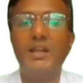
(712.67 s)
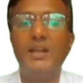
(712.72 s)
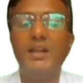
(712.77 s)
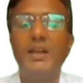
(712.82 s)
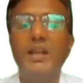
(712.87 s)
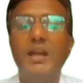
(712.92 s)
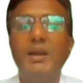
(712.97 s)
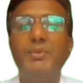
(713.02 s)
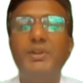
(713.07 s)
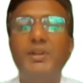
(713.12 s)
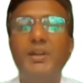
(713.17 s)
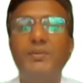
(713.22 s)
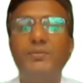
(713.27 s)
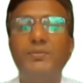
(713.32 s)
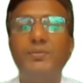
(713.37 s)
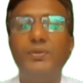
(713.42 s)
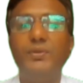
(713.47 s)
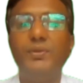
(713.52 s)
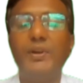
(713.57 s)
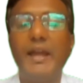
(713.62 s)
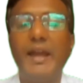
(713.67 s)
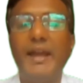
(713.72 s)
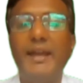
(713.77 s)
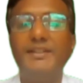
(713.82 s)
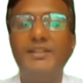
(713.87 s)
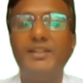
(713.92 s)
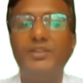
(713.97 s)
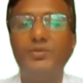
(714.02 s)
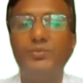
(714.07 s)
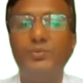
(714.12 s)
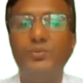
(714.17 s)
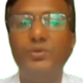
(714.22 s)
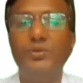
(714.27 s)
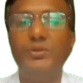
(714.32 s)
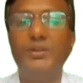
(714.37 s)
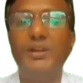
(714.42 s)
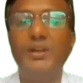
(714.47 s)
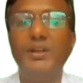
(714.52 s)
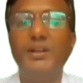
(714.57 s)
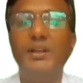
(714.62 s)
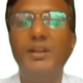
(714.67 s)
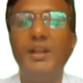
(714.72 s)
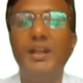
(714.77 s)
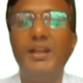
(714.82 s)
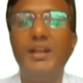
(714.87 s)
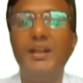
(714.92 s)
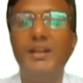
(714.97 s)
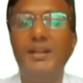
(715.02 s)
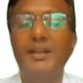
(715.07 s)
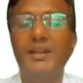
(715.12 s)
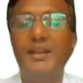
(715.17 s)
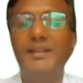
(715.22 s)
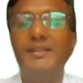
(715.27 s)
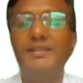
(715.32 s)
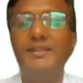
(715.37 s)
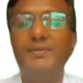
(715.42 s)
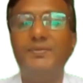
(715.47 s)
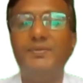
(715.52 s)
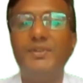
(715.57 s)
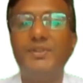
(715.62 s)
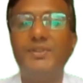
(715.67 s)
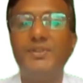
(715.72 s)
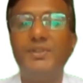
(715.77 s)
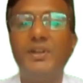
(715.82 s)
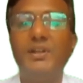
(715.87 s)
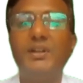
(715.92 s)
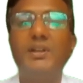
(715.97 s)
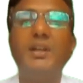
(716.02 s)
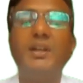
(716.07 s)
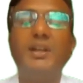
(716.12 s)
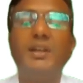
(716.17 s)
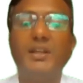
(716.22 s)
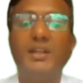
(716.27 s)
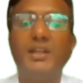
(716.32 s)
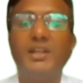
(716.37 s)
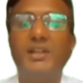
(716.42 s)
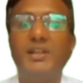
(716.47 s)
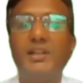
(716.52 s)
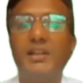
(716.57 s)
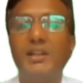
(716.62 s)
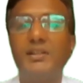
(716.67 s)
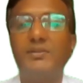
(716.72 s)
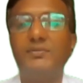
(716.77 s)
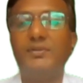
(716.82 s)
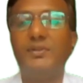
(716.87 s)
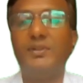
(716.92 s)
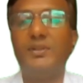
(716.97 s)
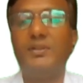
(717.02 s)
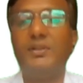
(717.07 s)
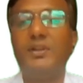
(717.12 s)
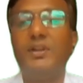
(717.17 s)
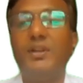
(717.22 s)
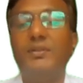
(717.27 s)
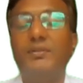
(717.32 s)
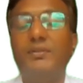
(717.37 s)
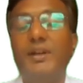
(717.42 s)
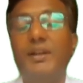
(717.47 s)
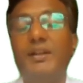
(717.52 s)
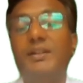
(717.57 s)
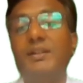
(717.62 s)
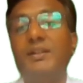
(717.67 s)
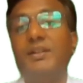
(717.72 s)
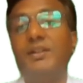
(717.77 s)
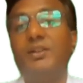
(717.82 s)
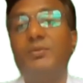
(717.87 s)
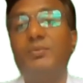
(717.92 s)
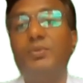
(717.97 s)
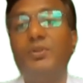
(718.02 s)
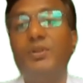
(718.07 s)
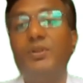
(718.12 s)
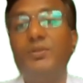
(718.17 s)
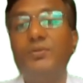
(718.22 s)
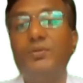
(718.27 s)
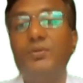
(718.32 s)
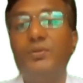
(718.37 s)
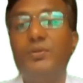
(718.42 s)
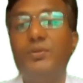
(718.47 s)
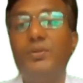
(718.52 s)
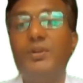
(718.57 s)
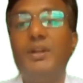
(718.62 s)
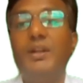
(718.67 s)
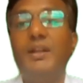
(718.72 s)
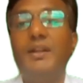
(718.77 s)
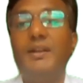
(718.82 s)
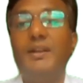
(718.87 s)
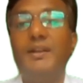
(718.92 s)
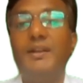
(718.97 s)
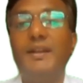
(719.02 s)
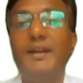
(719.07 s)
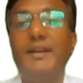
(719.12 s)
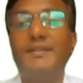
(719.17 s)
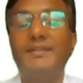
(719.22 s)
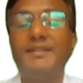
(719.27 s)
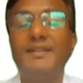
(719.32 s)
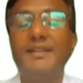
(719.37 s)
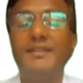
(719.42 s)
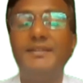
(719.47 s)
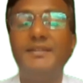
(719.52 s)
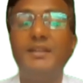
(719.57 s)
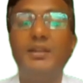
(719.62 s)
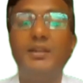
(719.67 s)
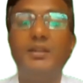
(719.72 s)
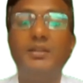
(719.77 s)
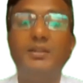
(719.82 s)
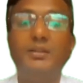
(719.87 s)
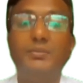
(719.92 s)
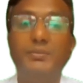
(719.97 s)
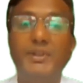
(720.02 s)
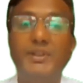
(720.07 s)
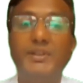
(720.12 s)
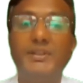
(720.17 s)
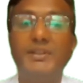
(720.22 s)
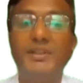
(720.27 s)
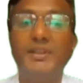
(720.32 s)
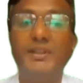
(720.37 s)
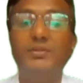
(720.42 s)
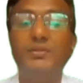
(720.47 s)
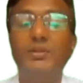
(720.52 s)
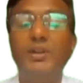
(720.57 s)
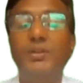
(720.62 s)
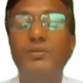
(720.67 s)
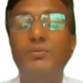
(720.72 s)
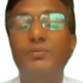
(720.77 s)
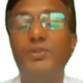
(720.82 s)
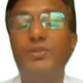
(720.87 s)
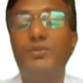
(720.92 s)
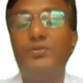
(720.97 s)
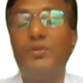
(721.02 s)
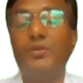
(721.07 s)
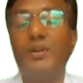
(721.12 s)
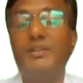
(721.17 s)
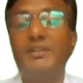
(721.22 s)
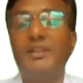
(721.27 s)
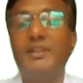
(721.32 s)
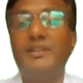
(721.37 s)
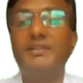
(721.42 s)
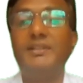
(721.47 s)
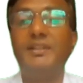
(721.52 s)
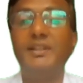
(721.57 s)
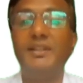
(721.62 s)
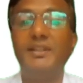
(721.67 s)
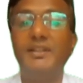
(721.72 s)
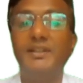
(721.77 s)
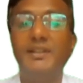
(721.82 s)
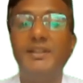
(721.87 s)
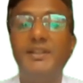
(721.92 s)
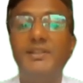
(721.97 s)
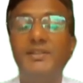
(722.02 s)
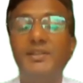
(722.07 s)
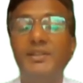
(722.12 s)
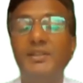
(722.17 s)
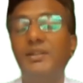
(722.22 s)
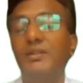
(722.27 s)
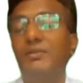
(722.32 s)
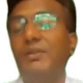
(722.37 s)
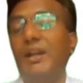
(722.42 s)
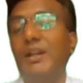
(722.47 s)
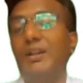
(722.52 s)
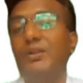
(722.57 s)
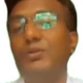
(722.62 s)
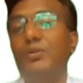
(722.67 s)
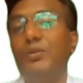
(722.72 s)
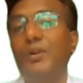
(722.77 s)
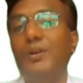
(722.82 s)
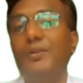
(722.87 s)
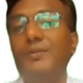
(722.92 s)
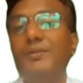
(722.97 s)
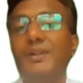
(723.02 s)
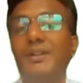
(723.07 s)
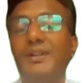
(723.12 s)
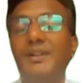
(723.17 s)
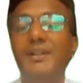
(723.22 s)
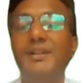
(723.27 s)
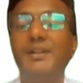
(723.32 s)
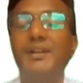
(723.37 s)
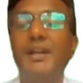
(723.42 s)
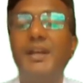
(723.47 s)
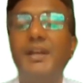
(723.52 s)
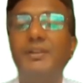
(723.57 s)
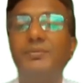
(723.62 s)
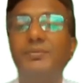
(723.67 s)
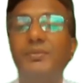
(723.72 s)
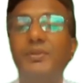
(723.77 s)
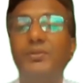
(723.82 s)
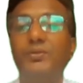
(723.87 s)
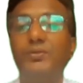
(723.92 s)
Laminar flow has a smoother, less efficient heat transfer, while the turbulent flow enhances the mixing, which causes the increase in the value of heat transfer